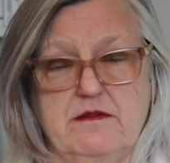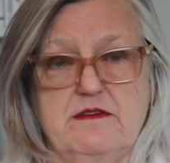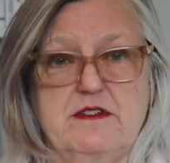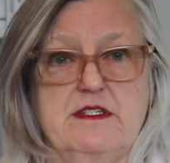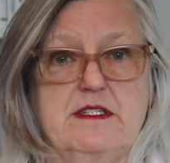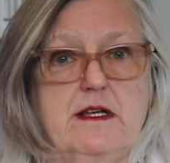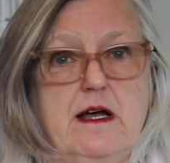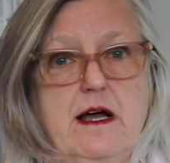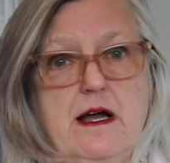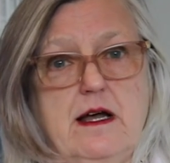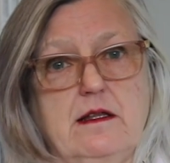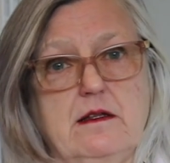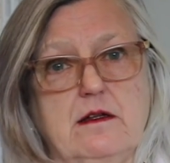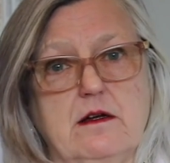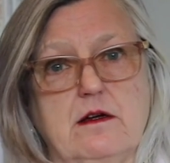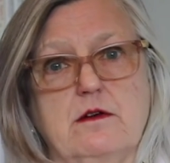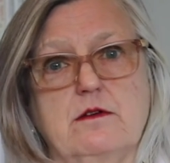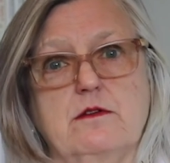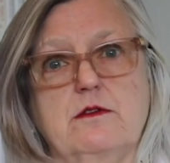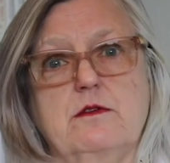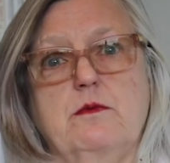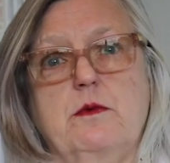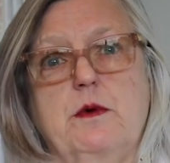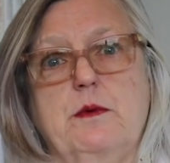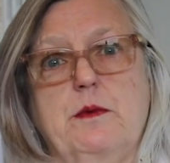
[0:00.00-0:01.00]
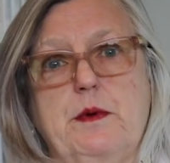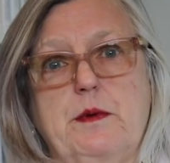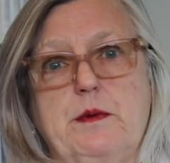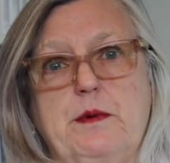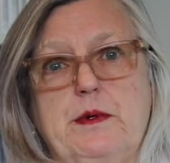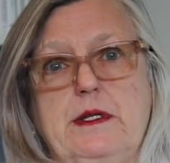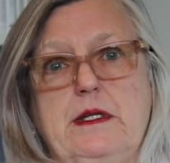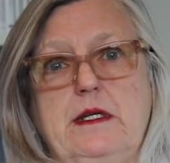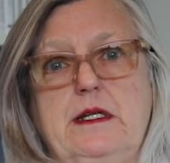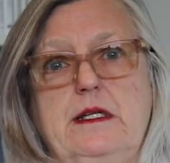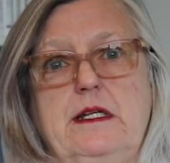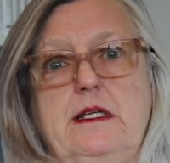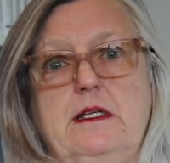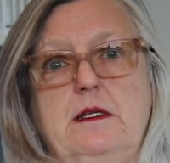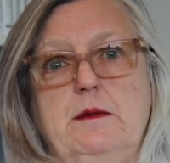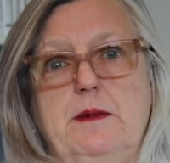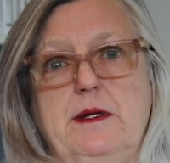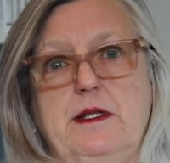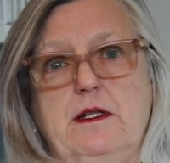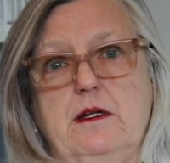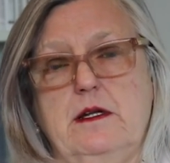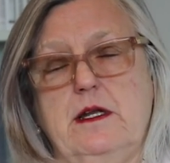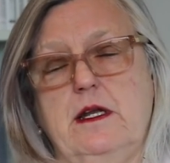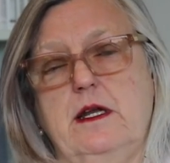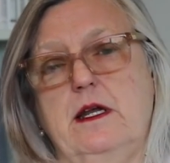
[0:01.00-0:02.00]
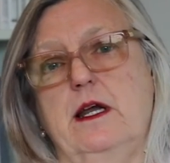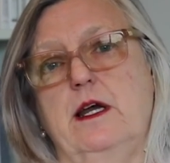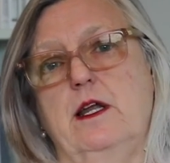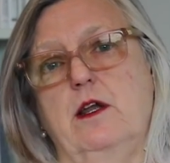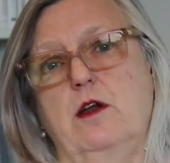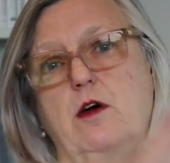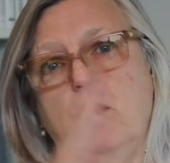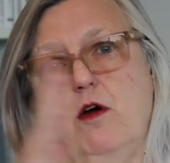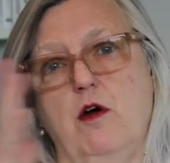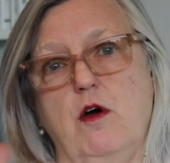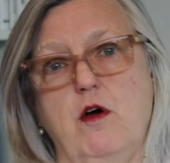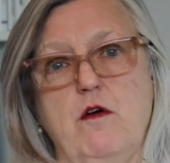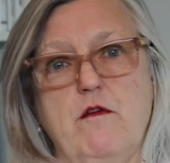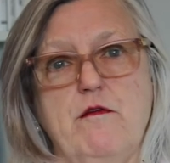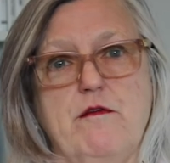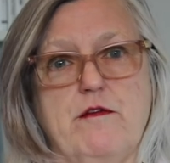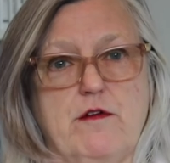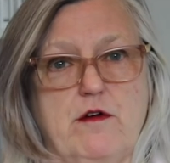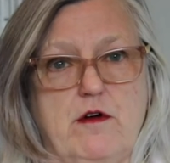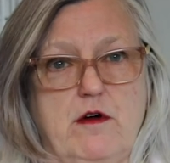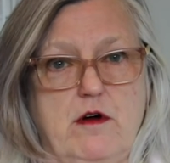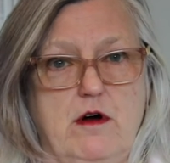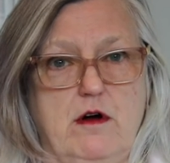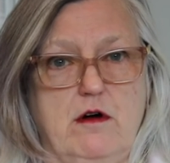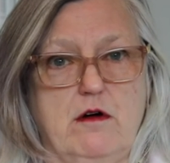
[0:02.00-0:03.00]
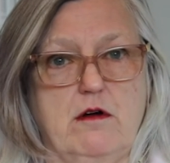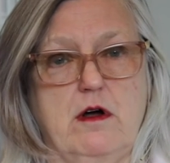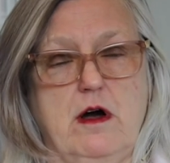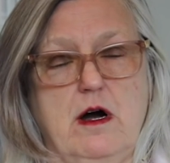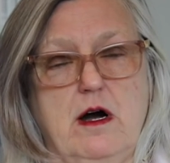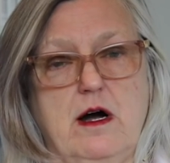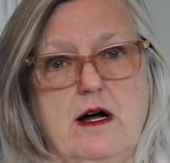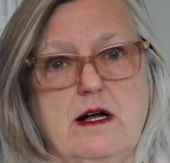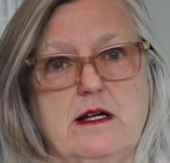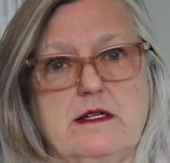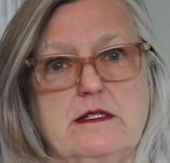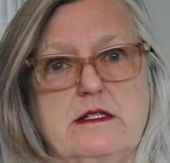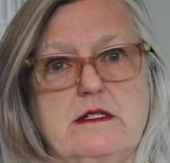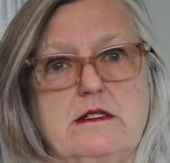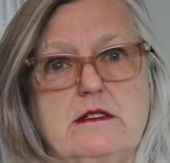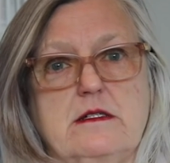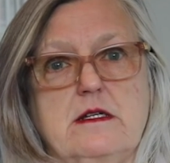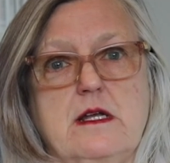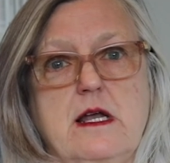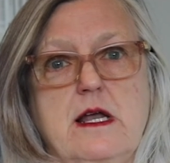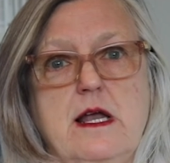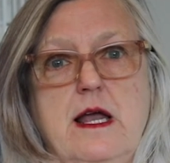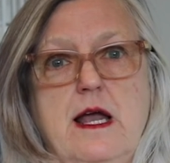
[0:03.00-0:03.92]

silos when we really need to be looking at overall costs